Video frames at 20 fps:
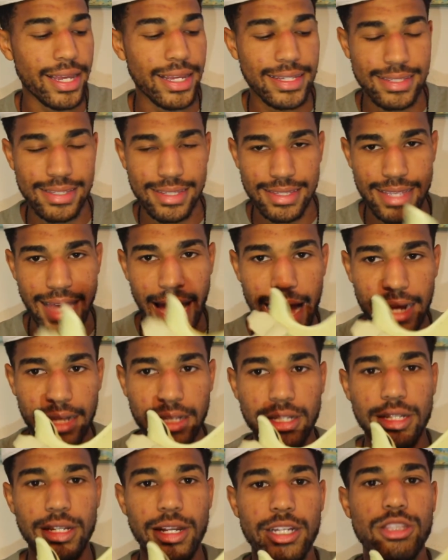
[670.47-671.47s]

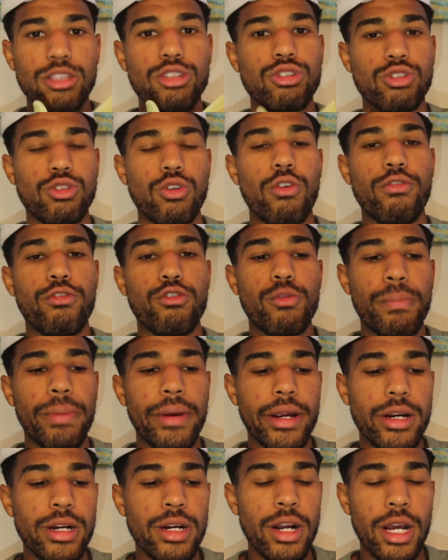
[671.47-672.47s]
exactly like the Sulfur
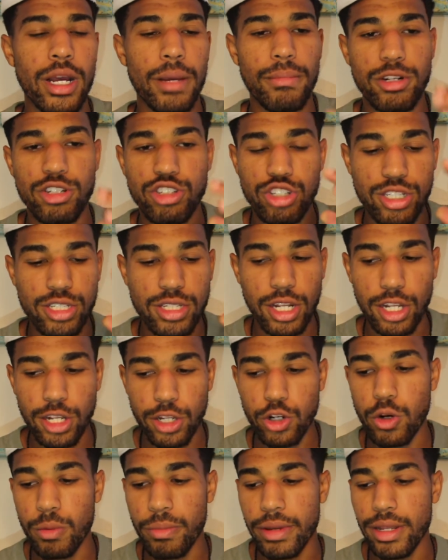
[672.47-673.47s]
pair, but it's just a
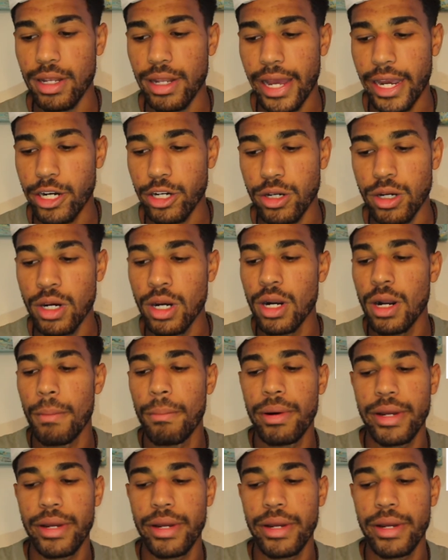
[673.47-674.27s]
little bit lighter,